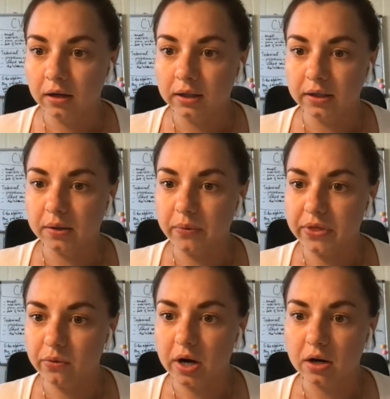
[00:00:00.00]
With
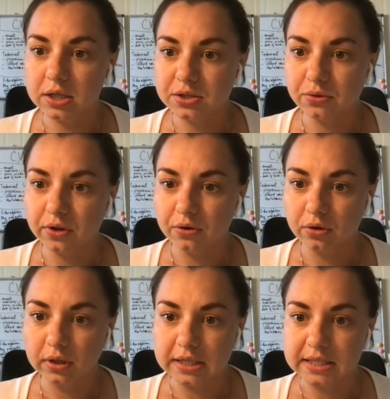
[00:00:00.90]
regards to the
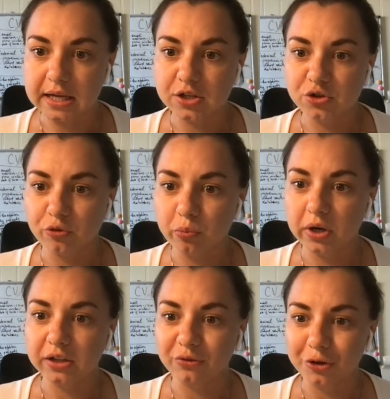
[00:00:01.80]
earlier stage of
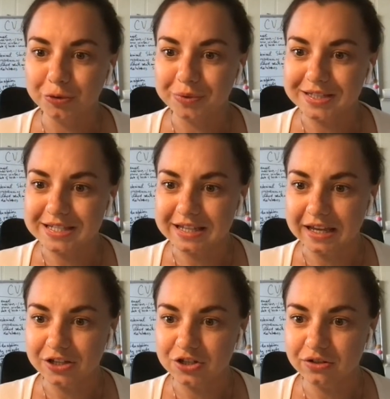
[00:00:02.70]
pre-enrollment stage,